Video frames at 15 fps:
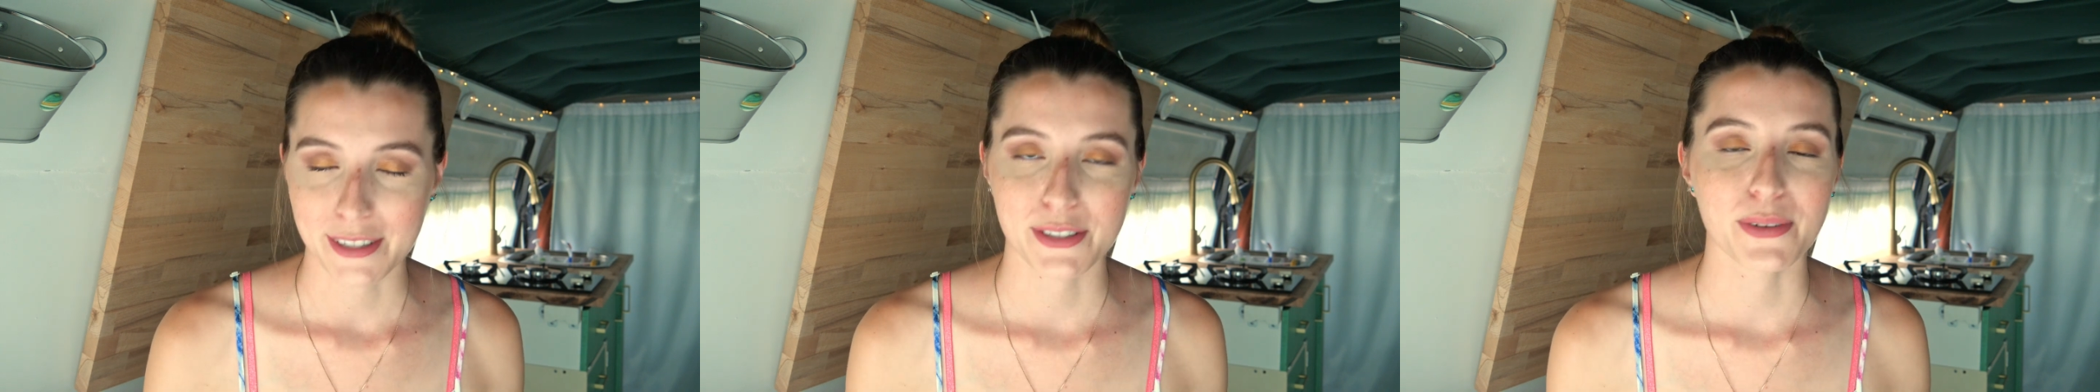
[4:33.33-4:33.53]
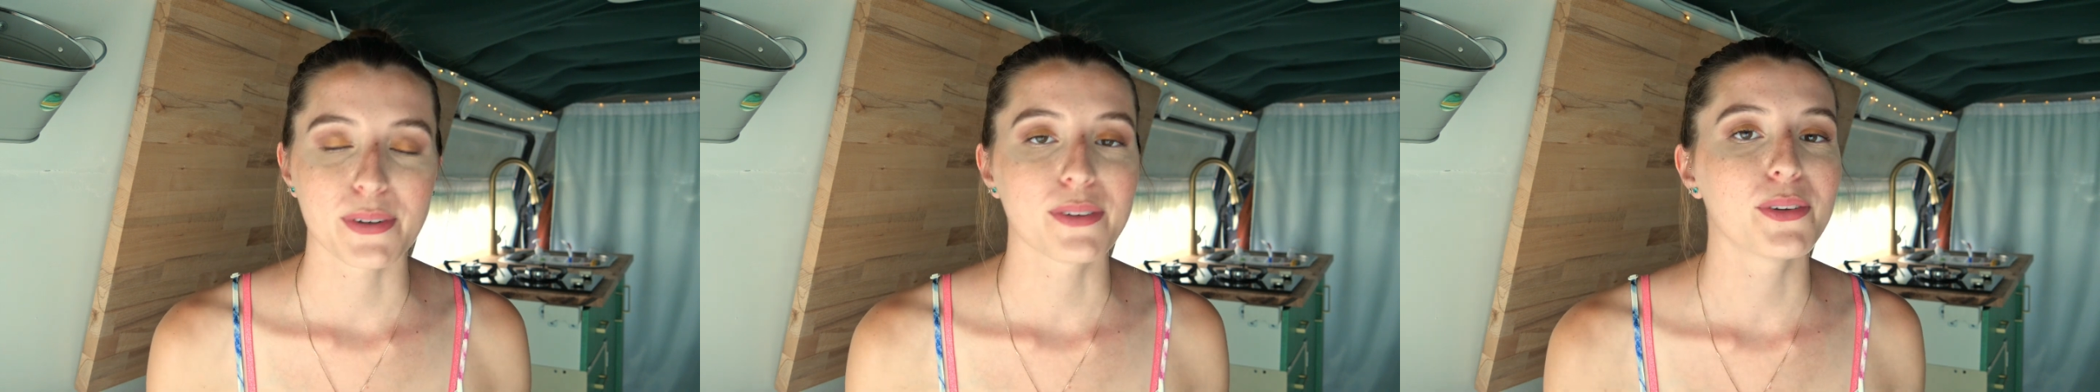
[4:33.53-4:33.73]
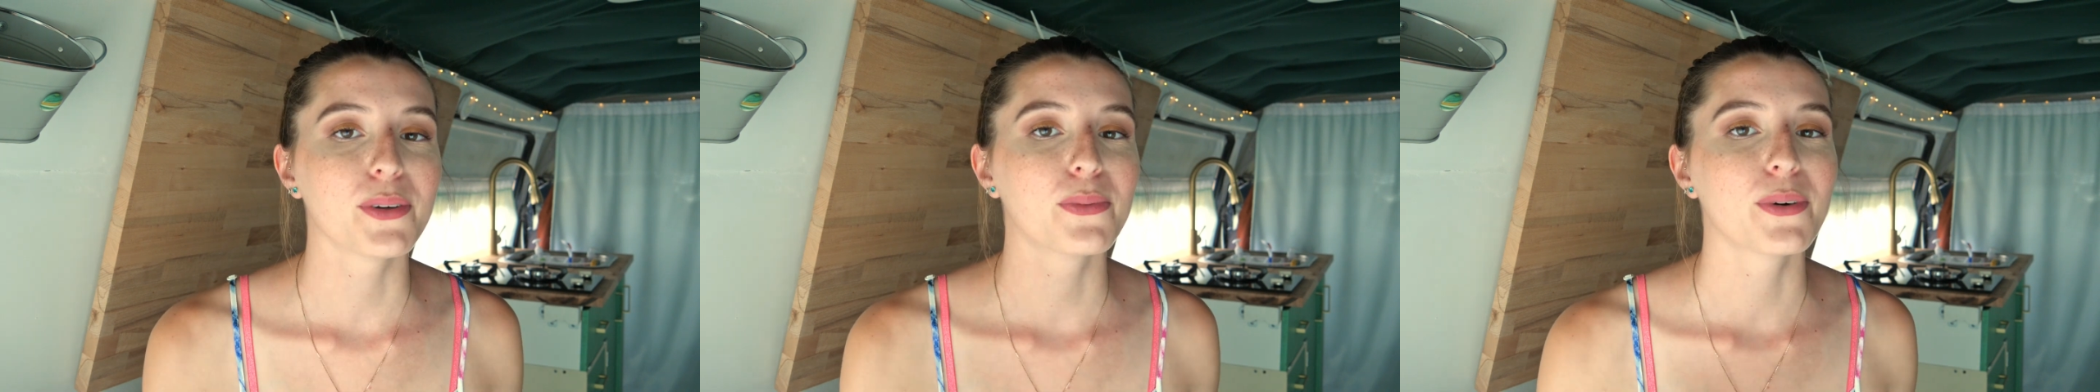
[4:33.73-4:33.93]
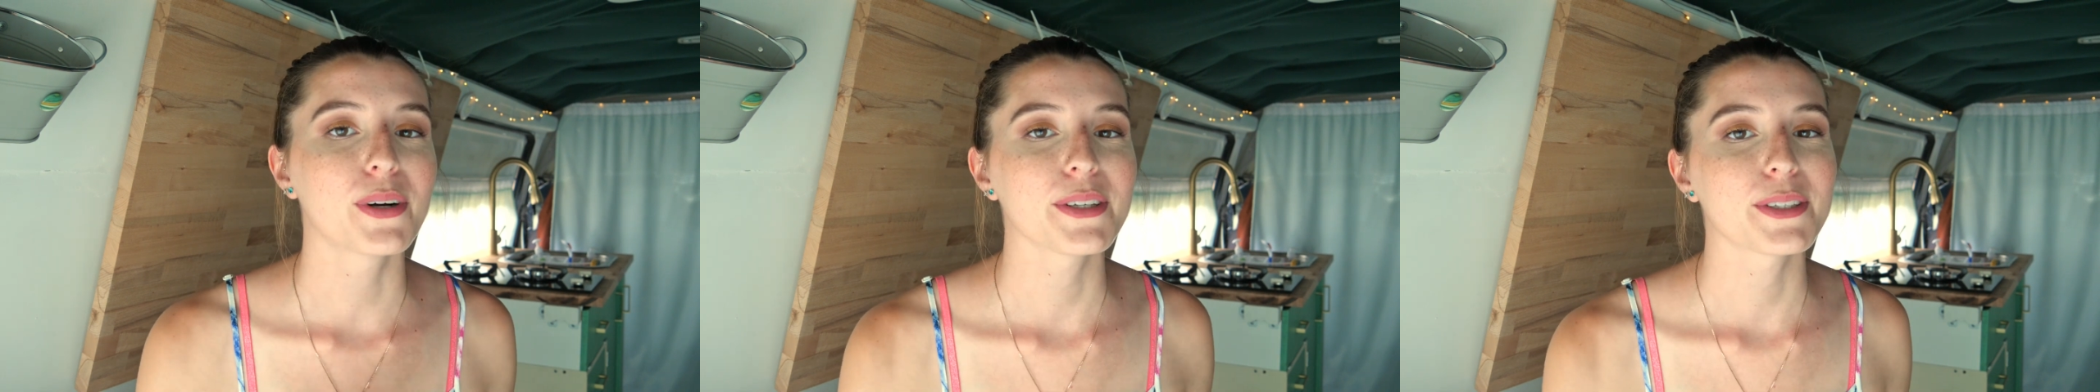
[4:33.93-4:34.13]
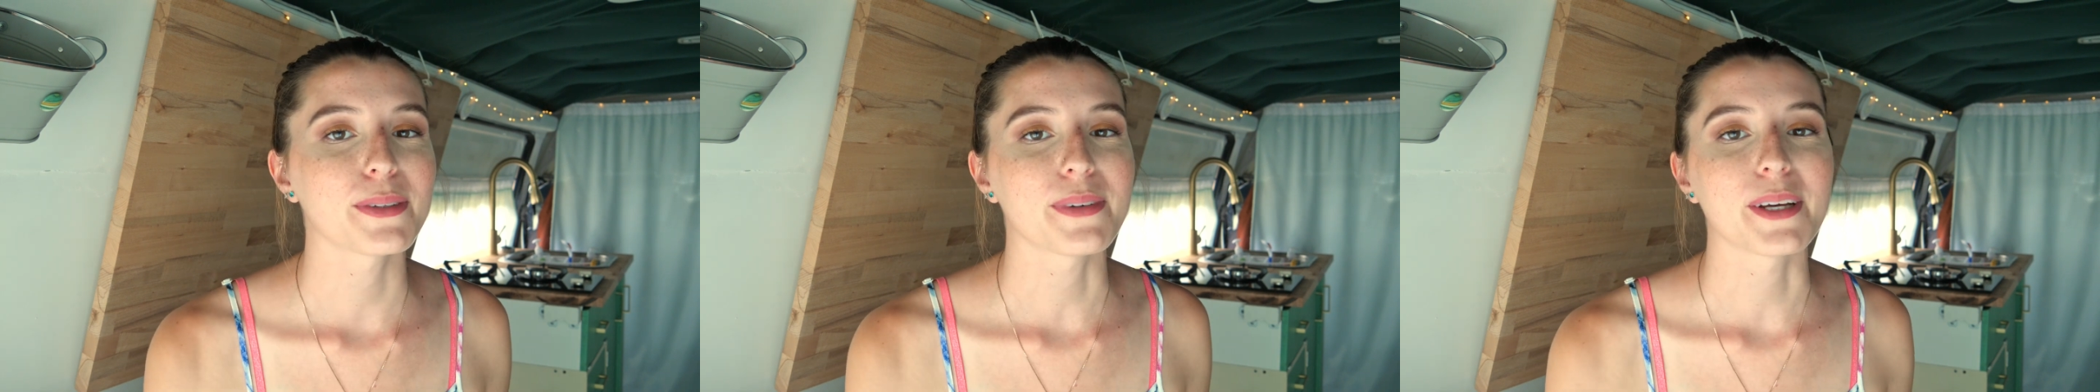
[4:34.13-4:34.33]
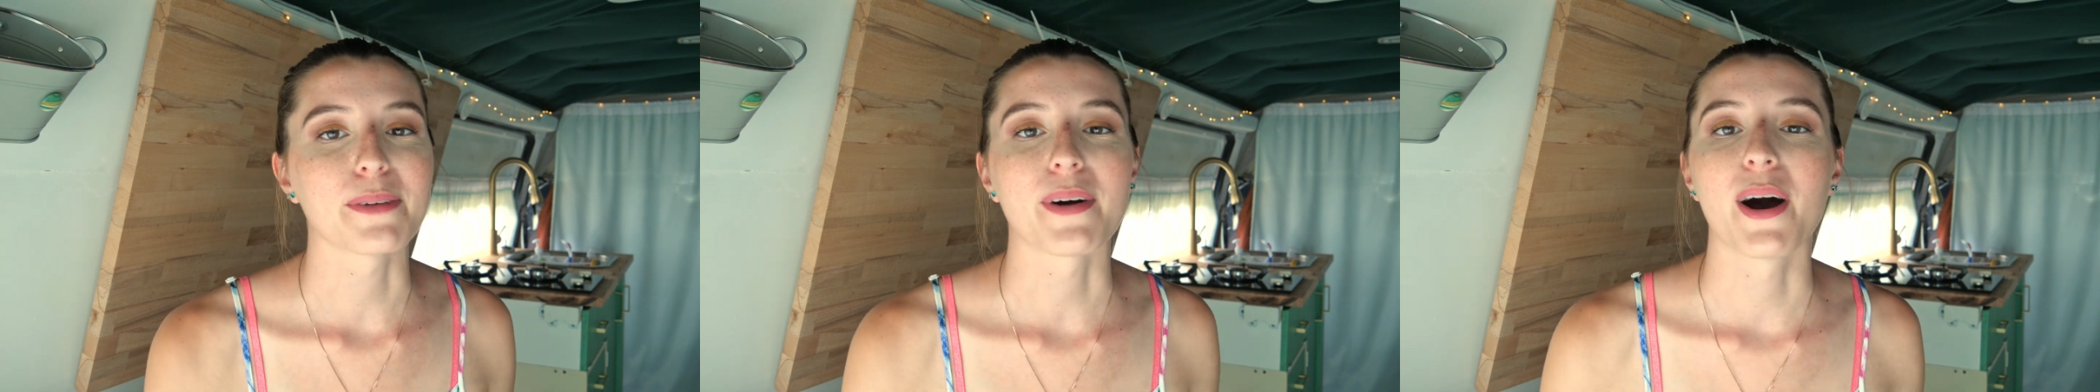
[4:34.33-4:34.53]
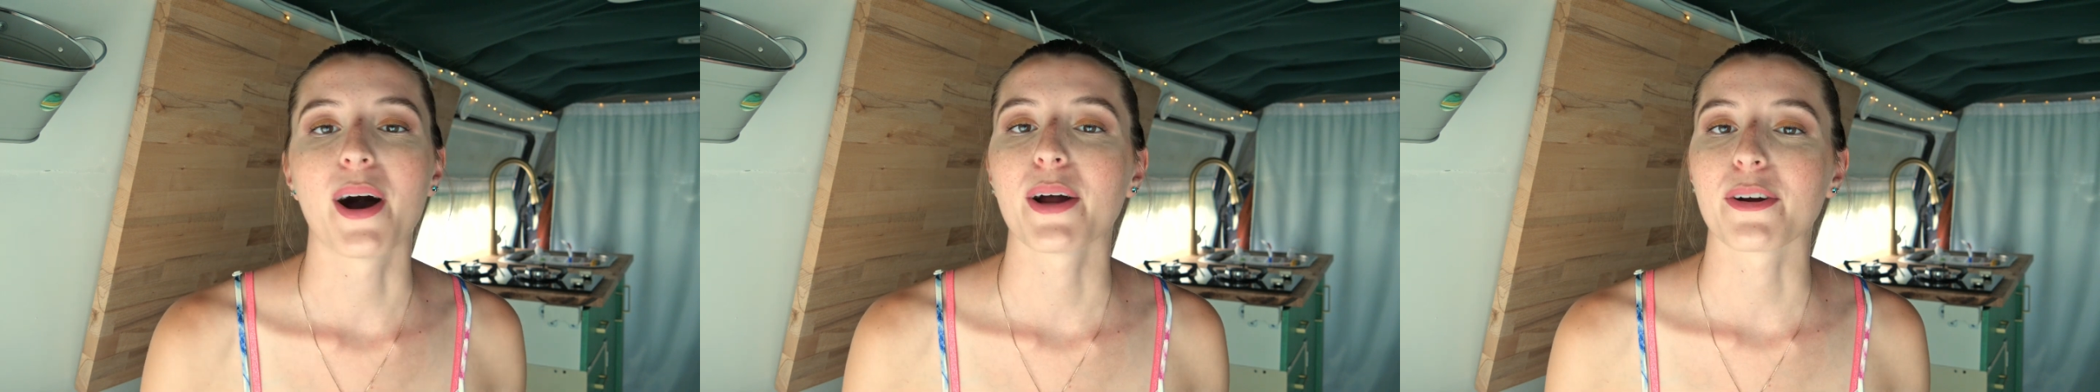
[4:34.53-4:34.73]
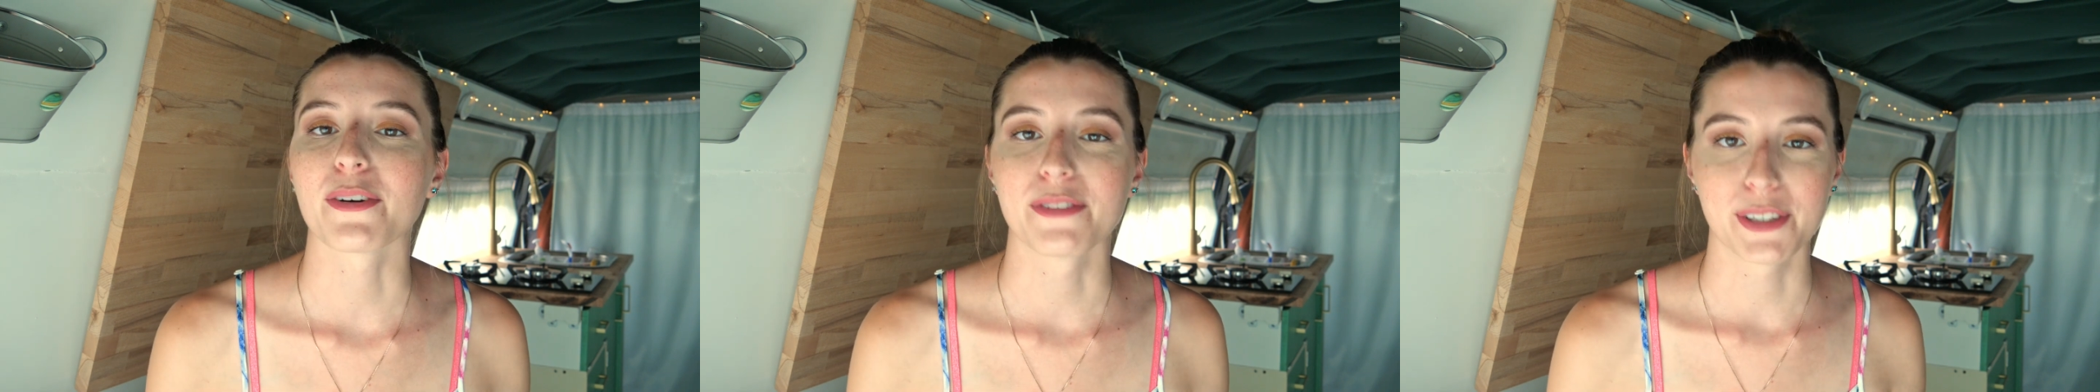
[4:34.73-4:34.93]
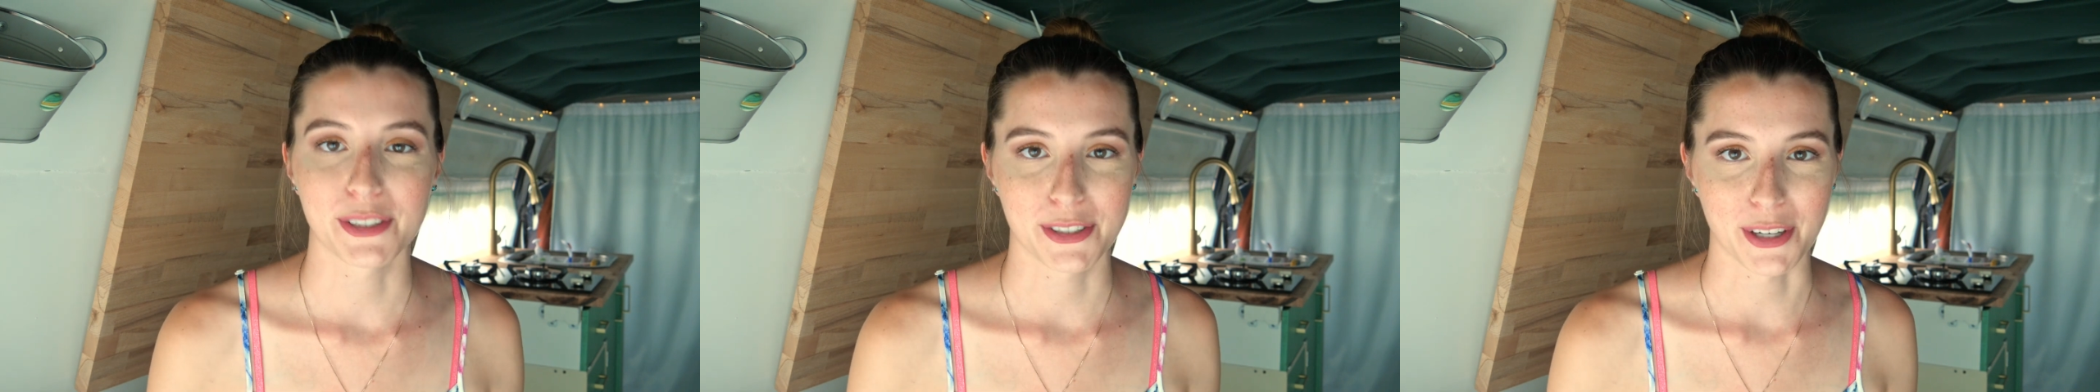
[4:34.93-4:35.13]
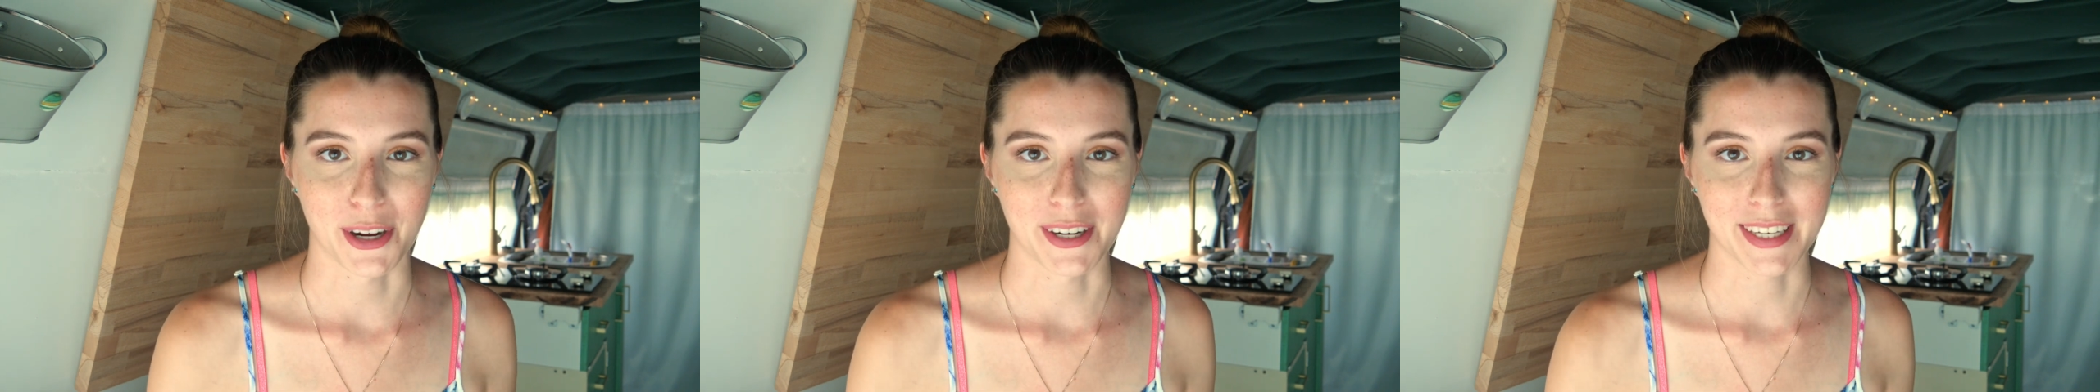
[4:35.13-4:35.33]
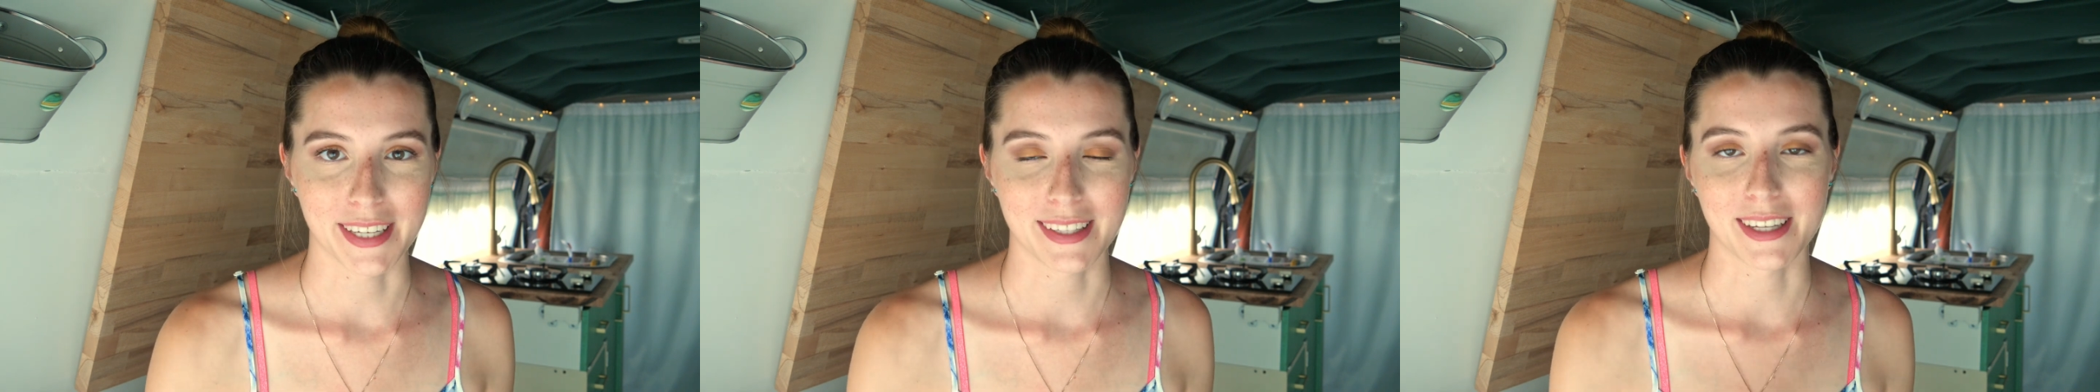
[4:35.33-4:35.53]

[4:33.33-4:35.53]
so if you want to be a part of the journey,